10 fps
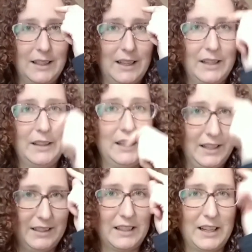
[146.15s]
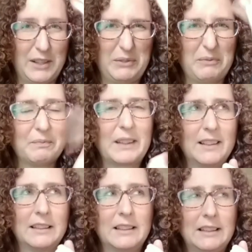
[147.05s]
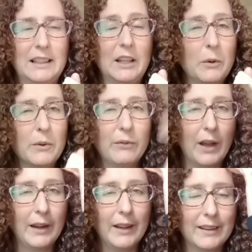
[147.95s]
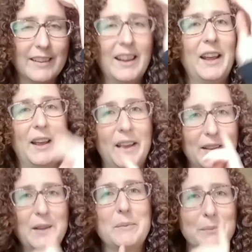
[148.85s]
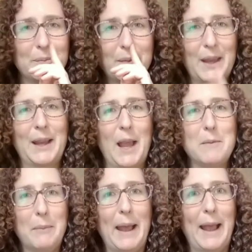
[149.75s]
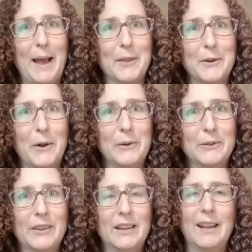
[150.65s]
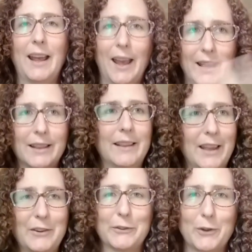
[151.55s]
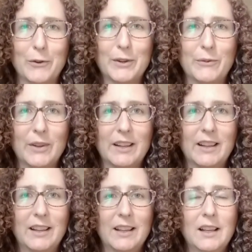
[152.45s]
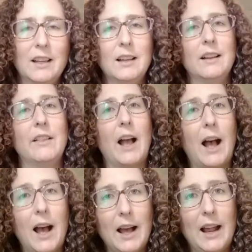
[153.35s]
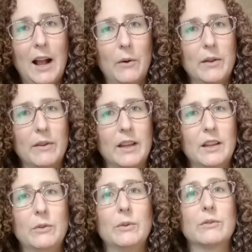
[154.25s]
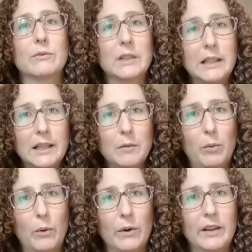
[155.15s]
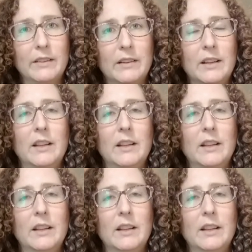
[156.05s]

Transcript: and then kind of liquefied it, and then it came back out the nose, and then they just got rid of it. The heart, however, was really important.